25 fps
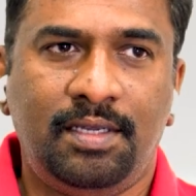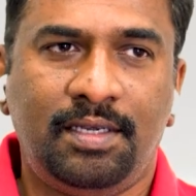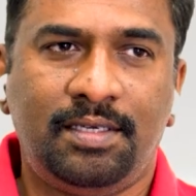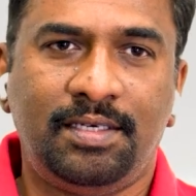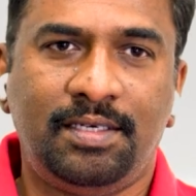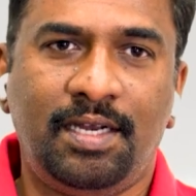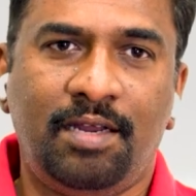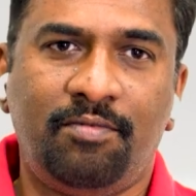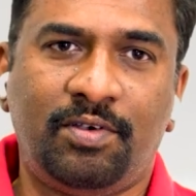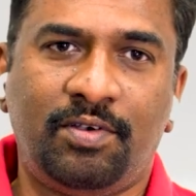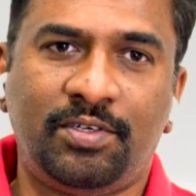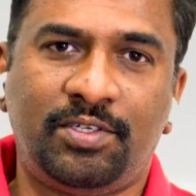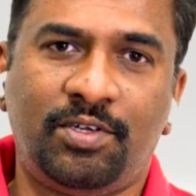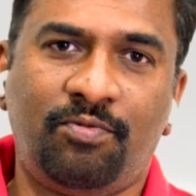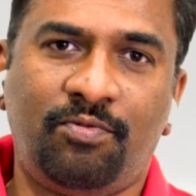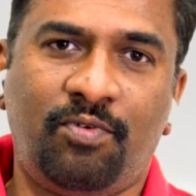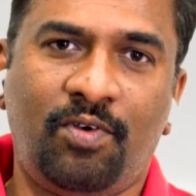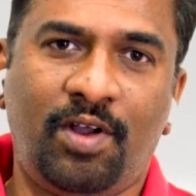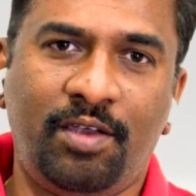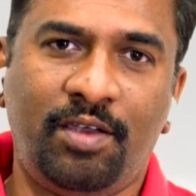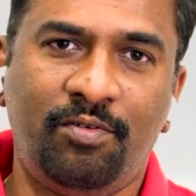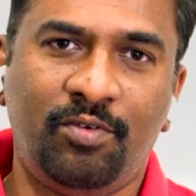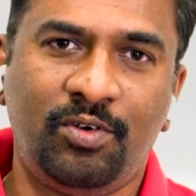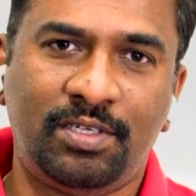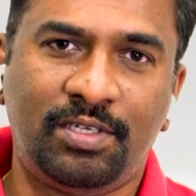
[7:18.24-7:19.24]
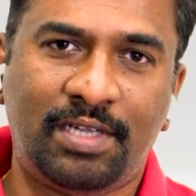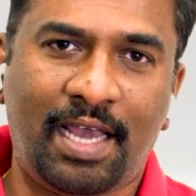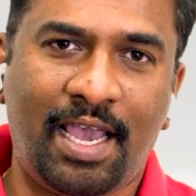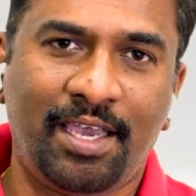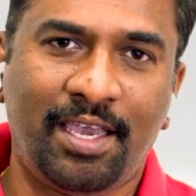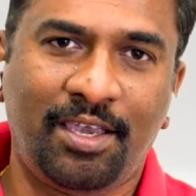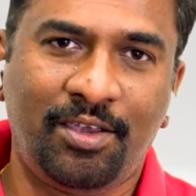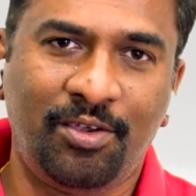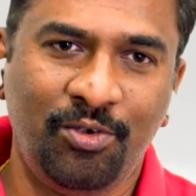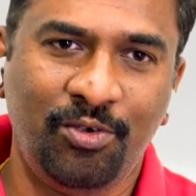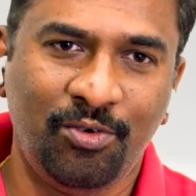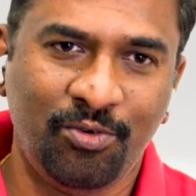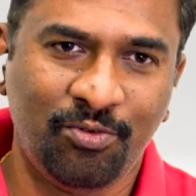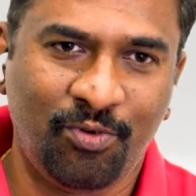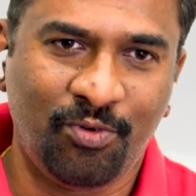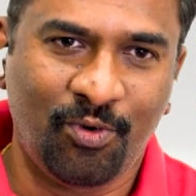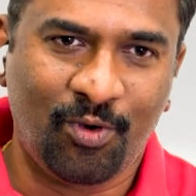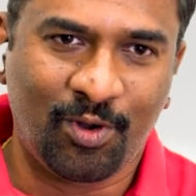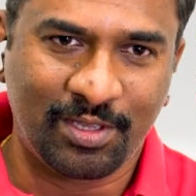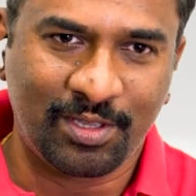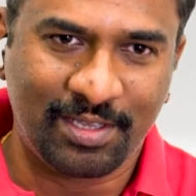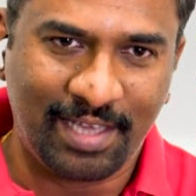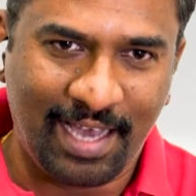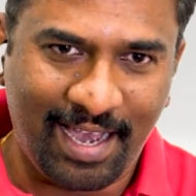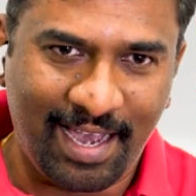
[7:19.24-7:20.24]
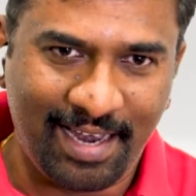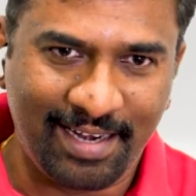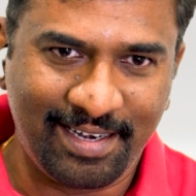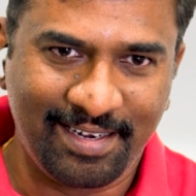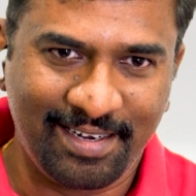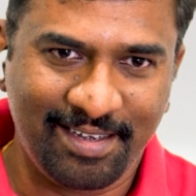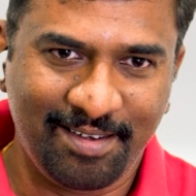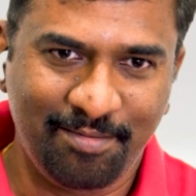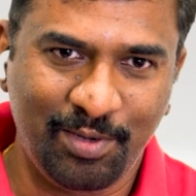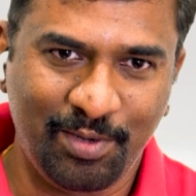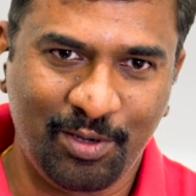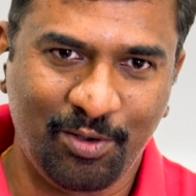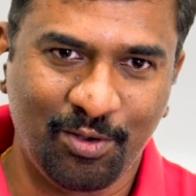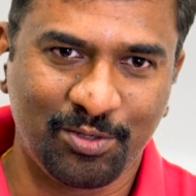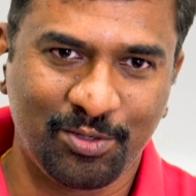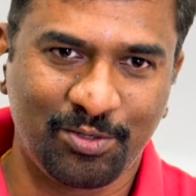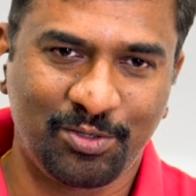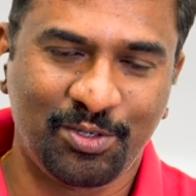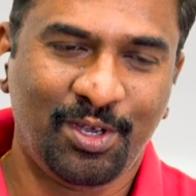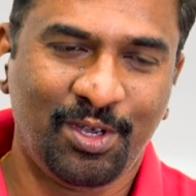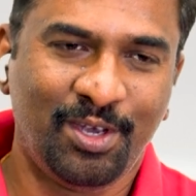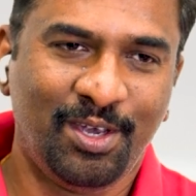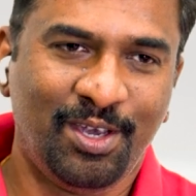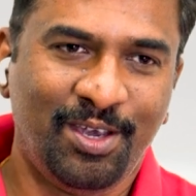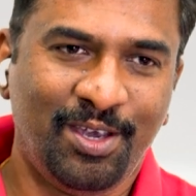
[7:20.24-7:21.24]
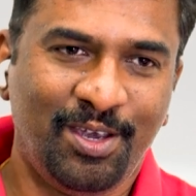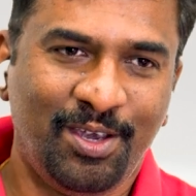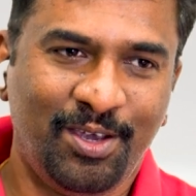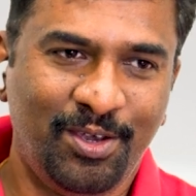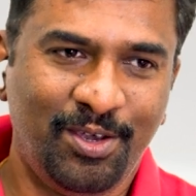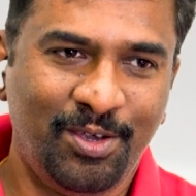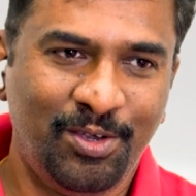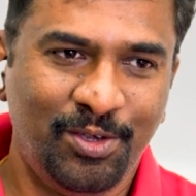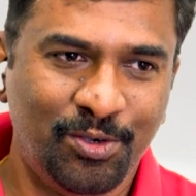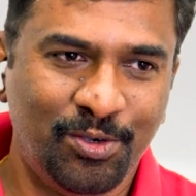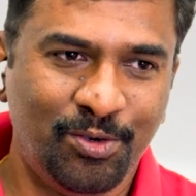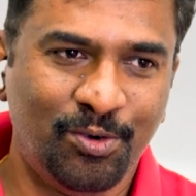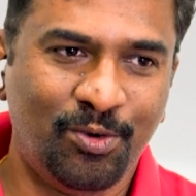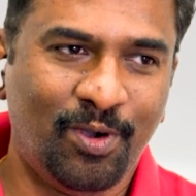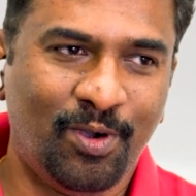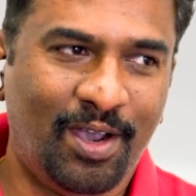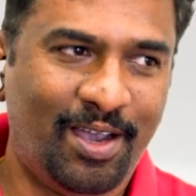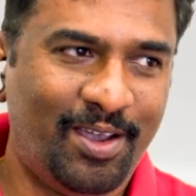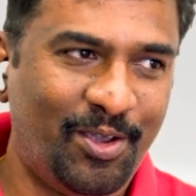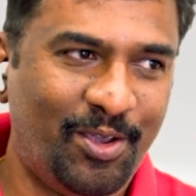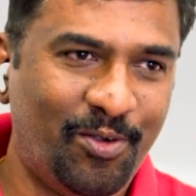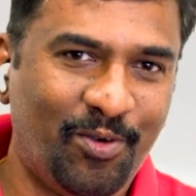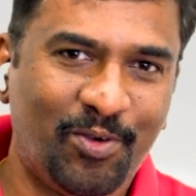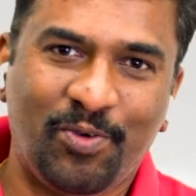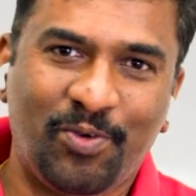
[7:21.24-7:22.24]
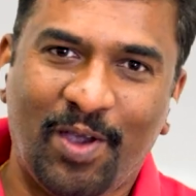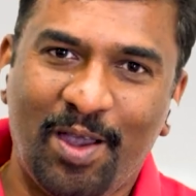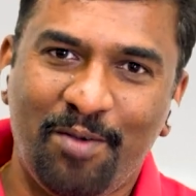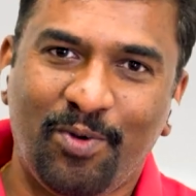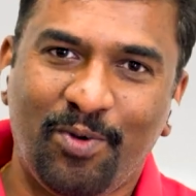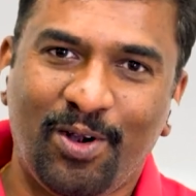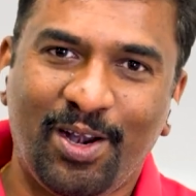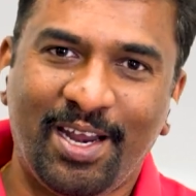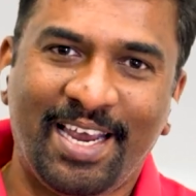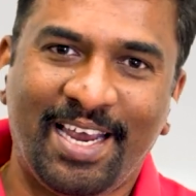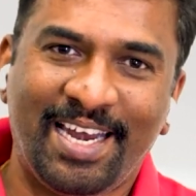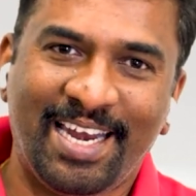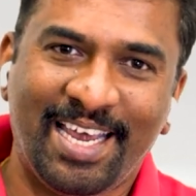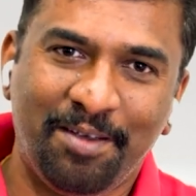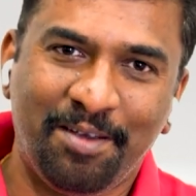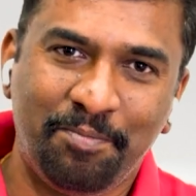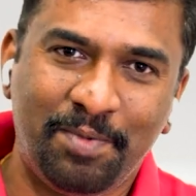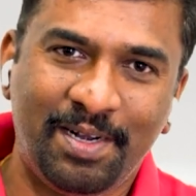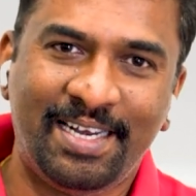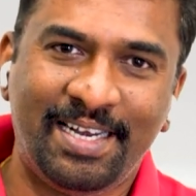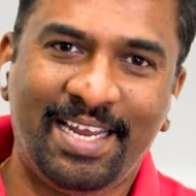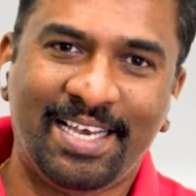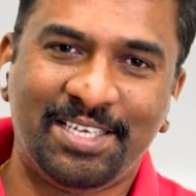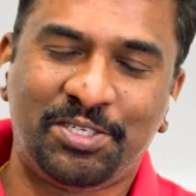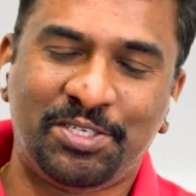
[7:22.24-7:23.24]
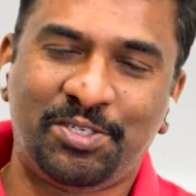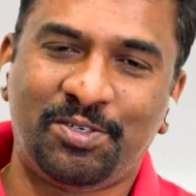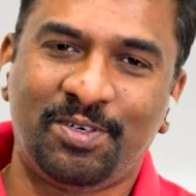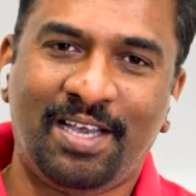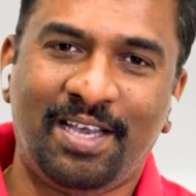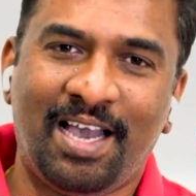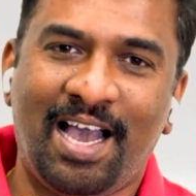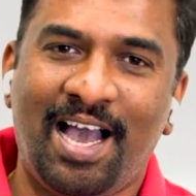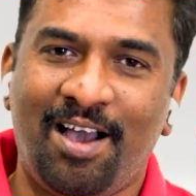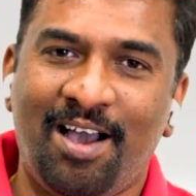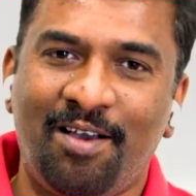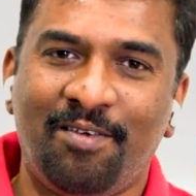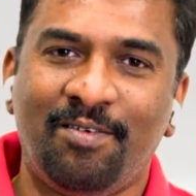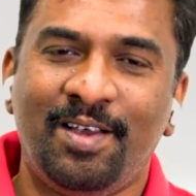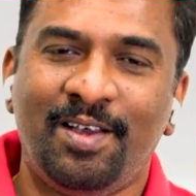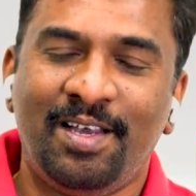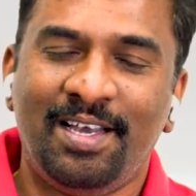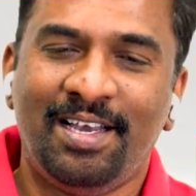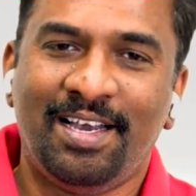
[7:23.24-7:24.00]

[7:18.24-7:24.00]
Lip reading: Krishna, first of all, I would thank you for that, because you have only enabled us to have